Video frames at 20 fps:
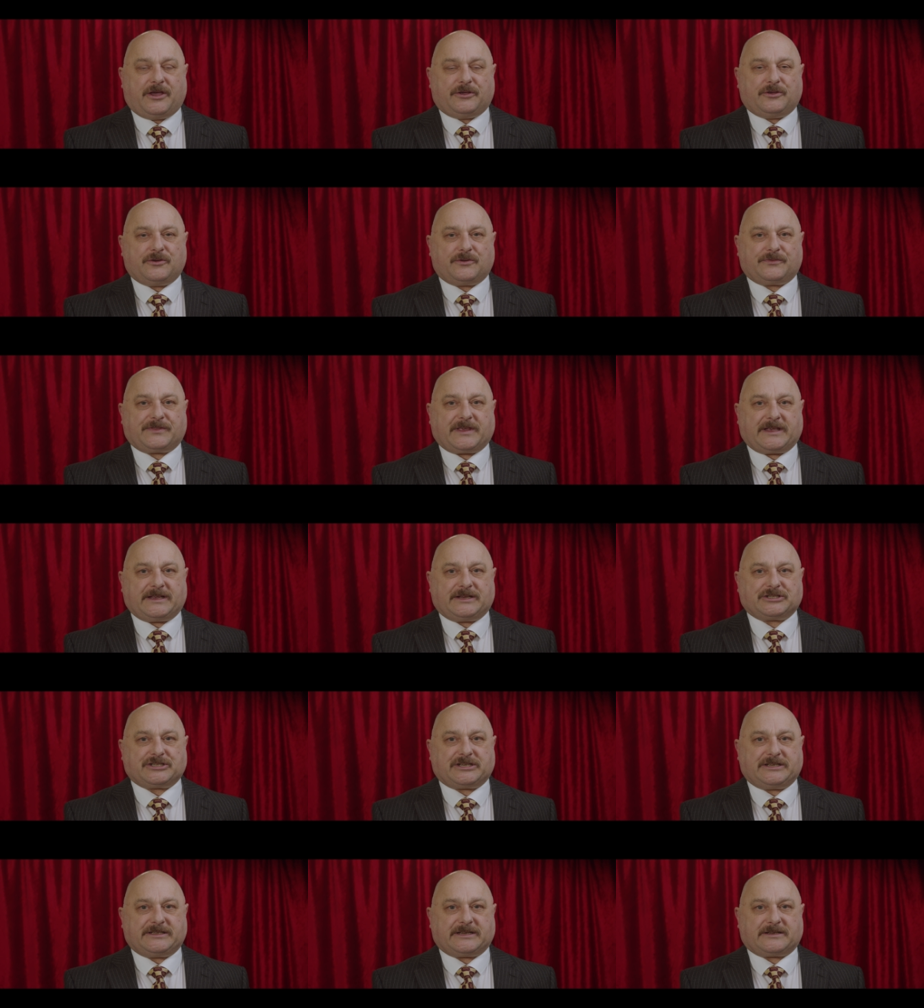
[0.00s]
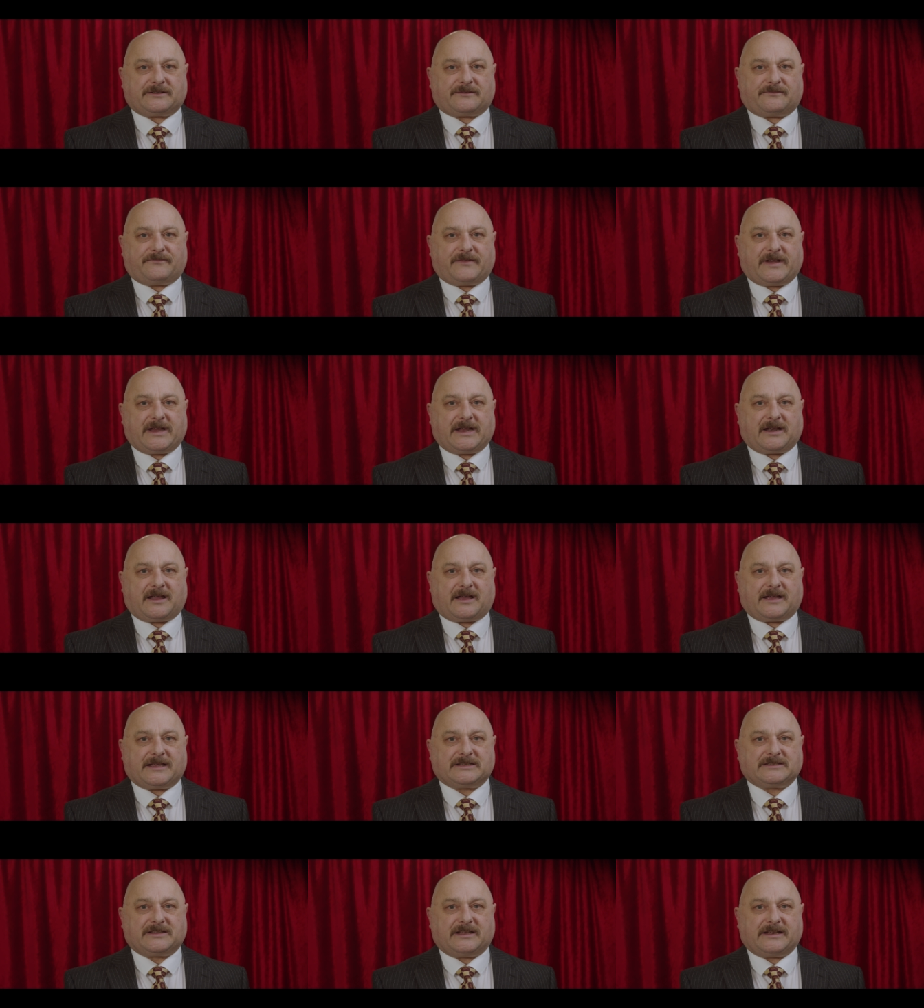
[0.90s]
you'd think she didn't
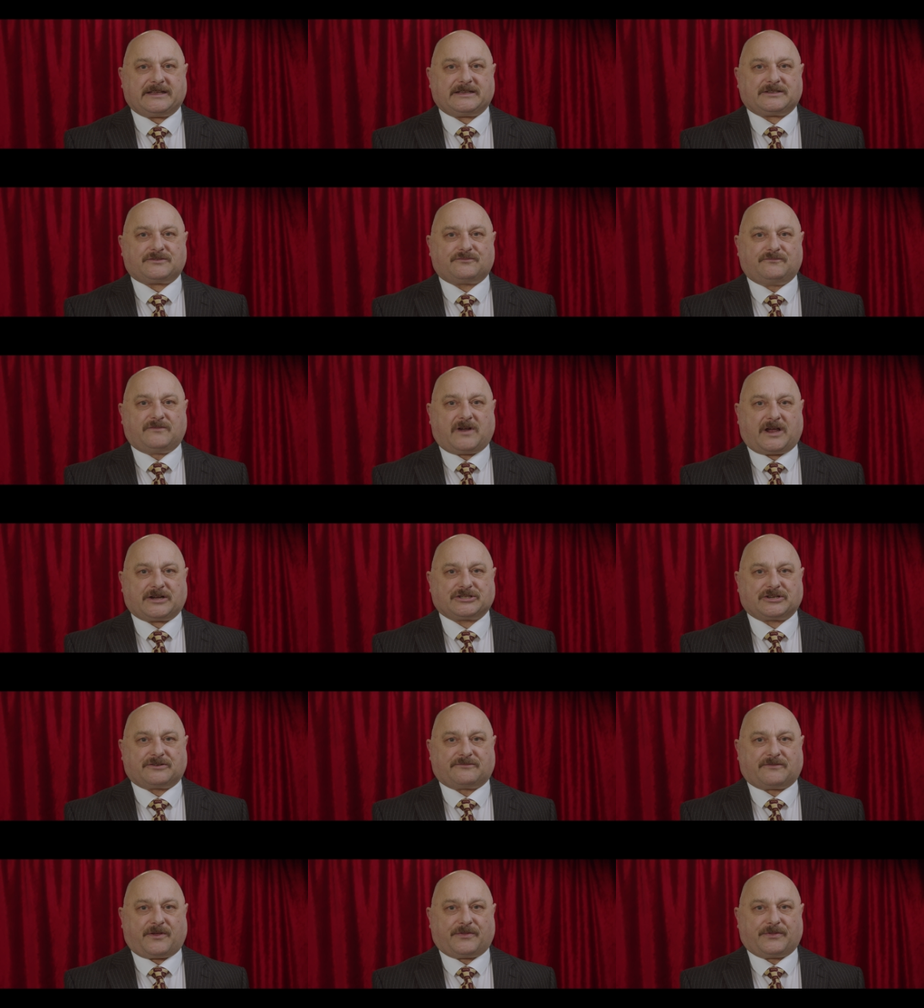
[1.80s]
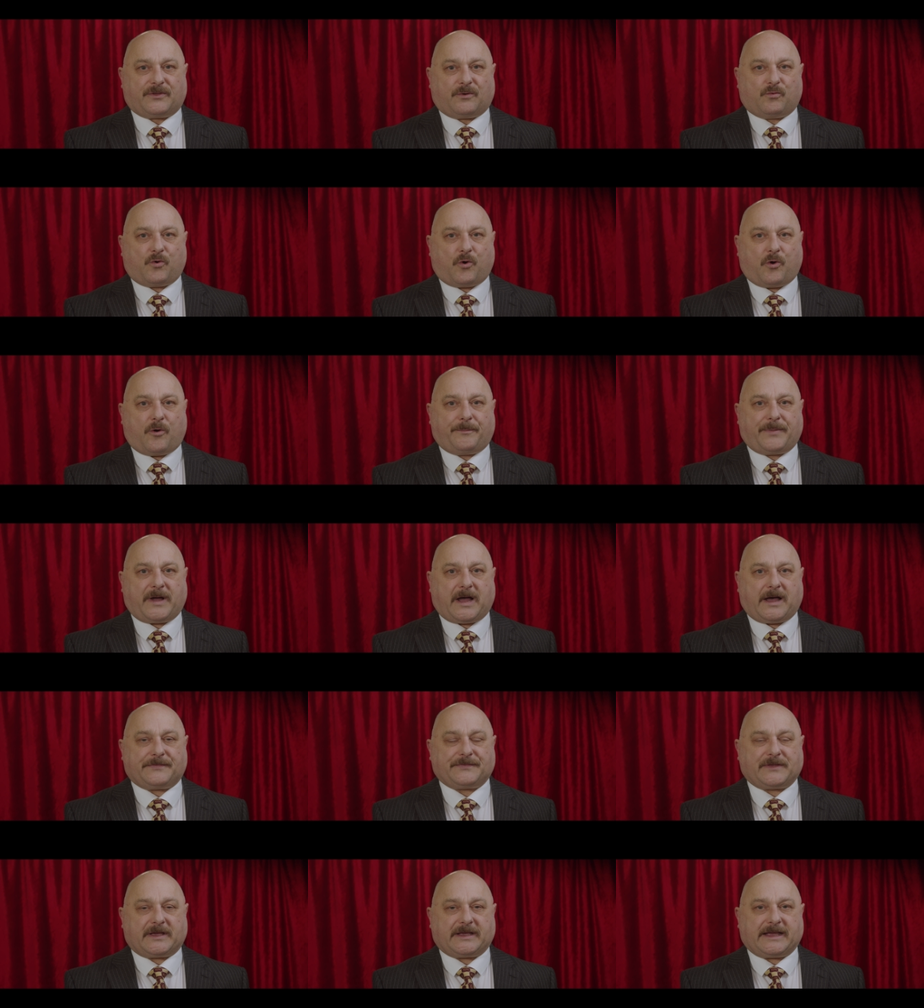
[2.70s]
realise that it's Russia on the
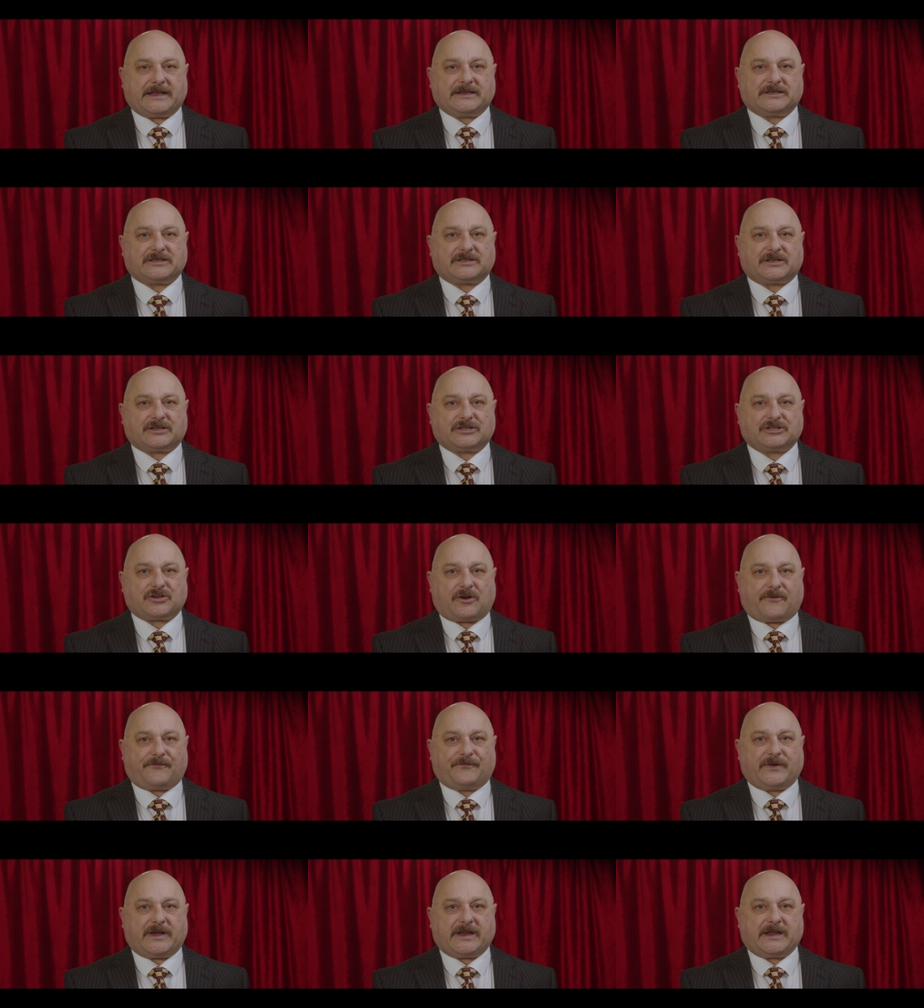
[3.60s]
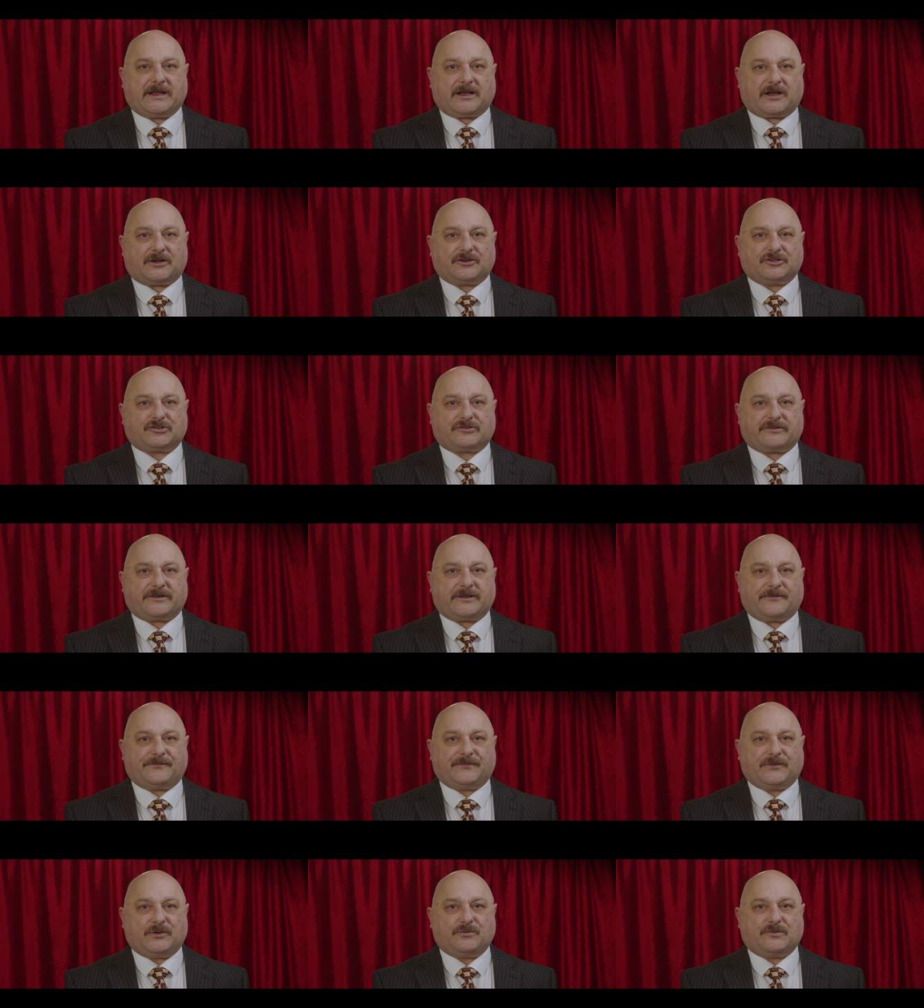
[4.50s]
warpath against the sovereign country
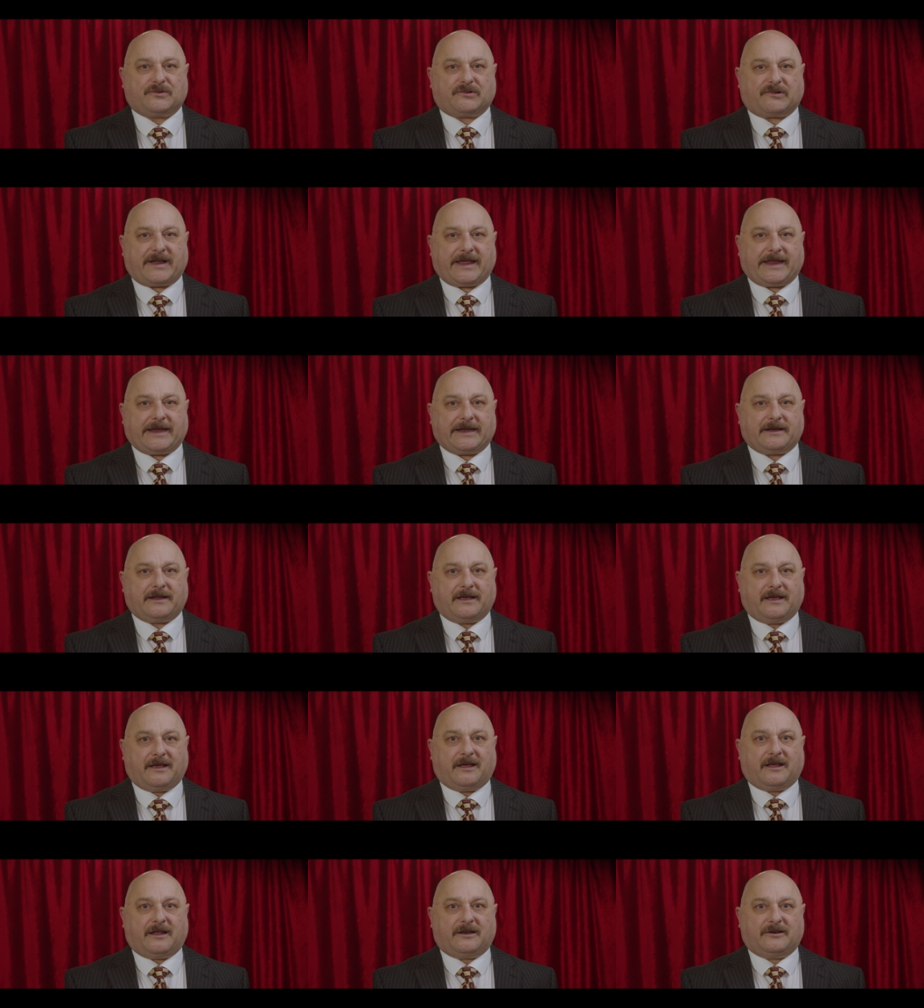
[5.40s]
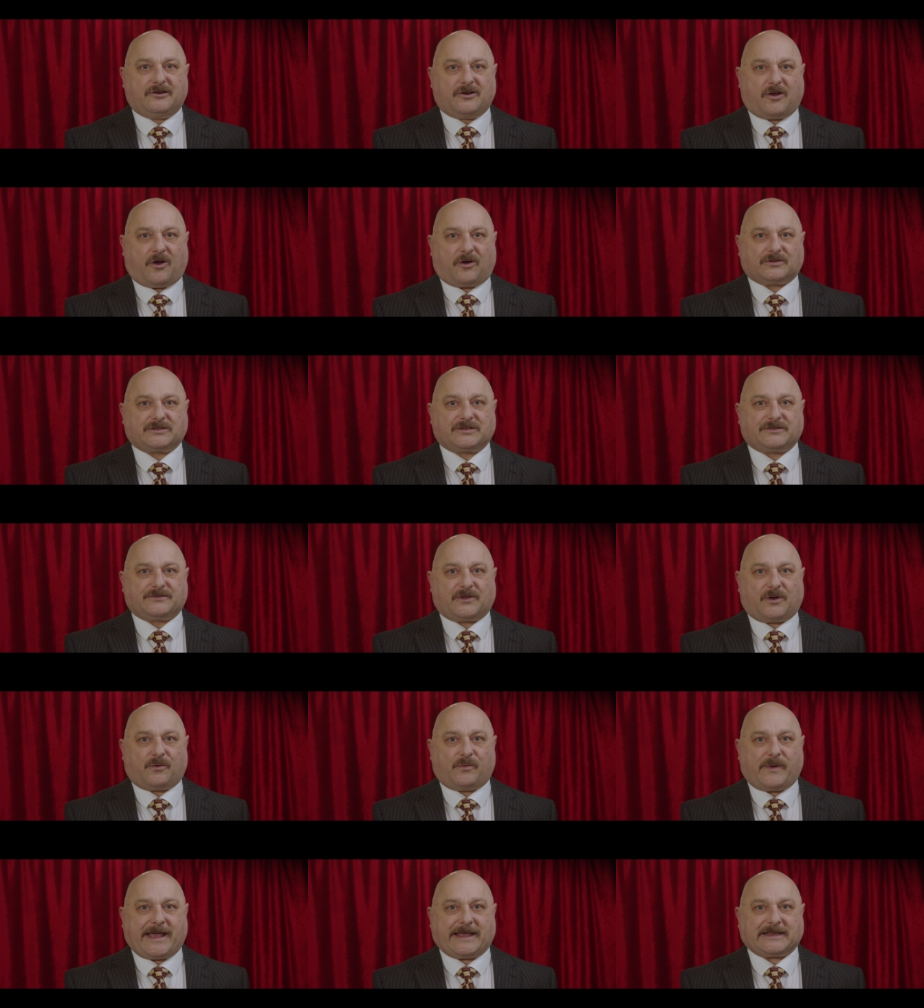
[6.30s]
of Ukraine, not
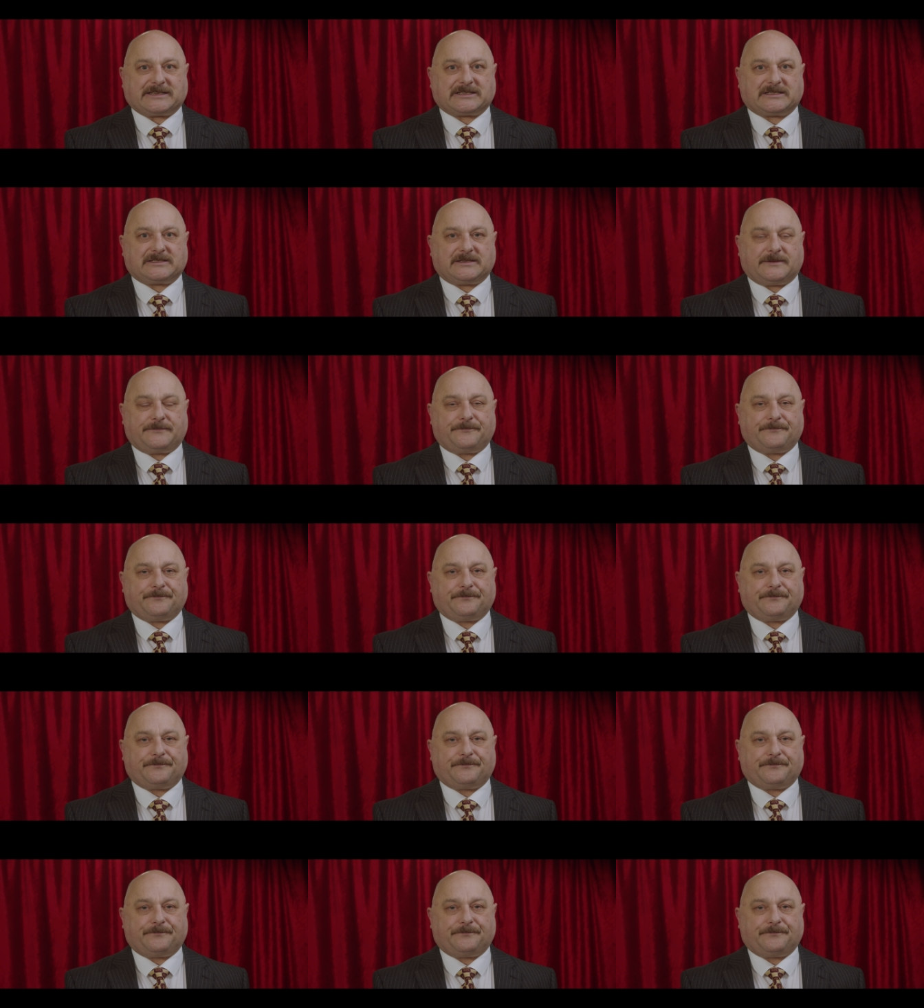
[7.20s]
the West.